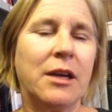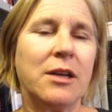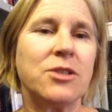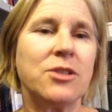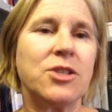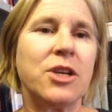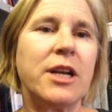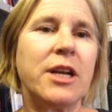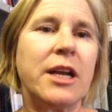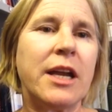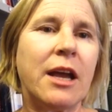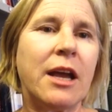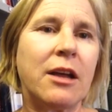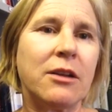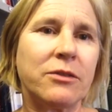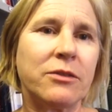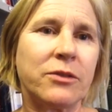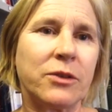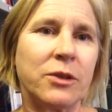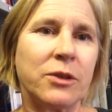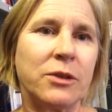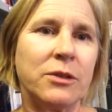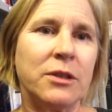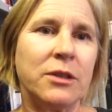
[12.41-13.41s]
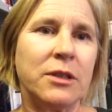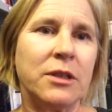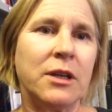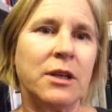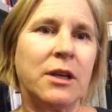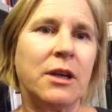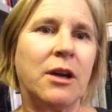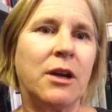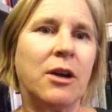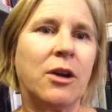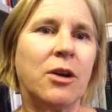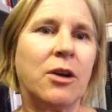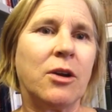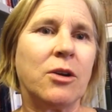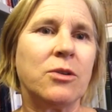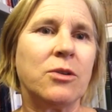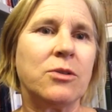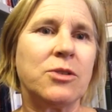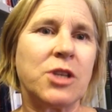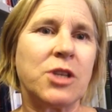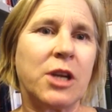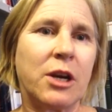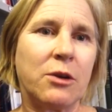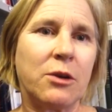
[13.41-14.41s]
J D Heffern, who
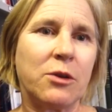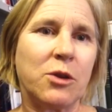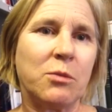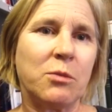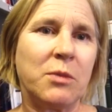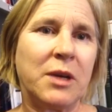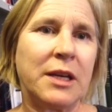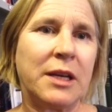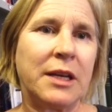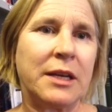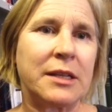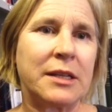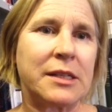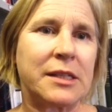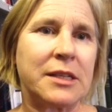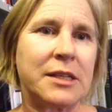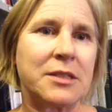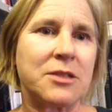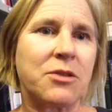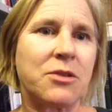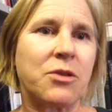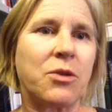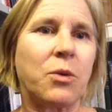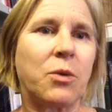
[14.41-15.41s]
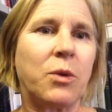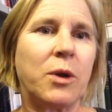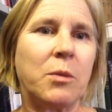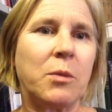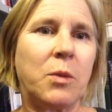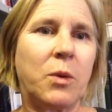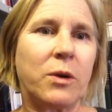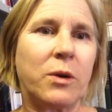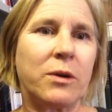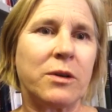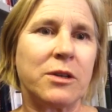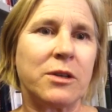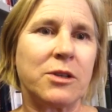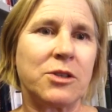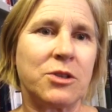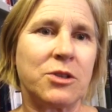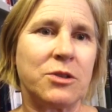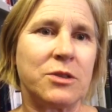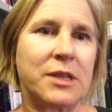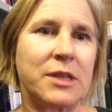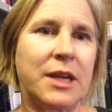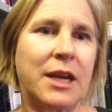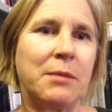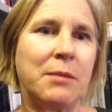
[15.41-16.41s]
chaired the meeting, says three important
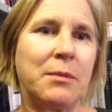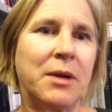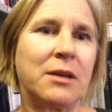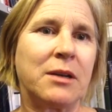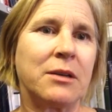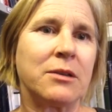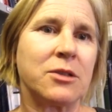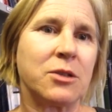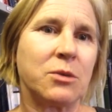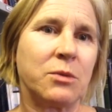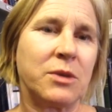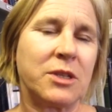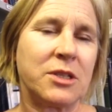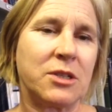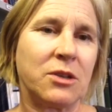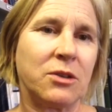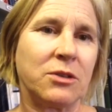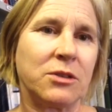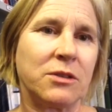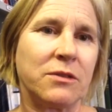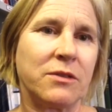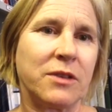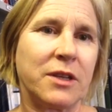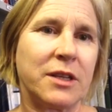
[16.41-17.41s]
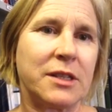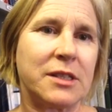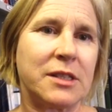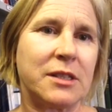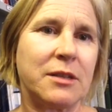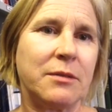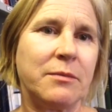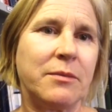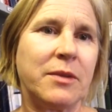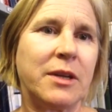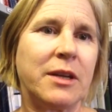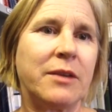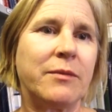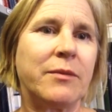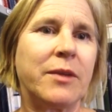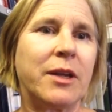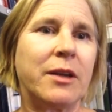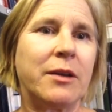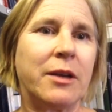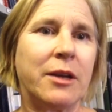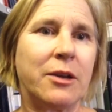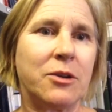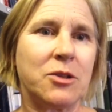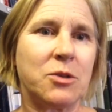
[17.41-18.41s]
issues came out as a result of this.
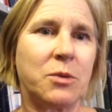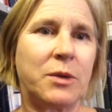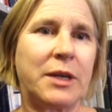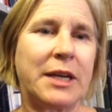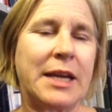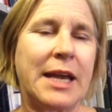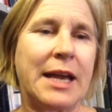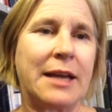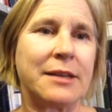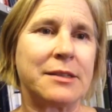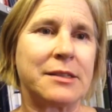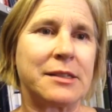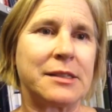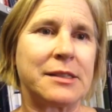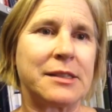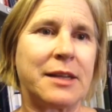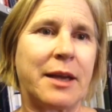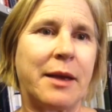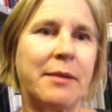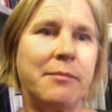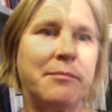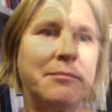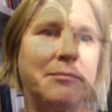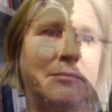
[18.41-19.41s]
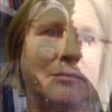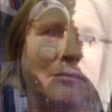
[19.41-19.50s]
Here's what he has to say.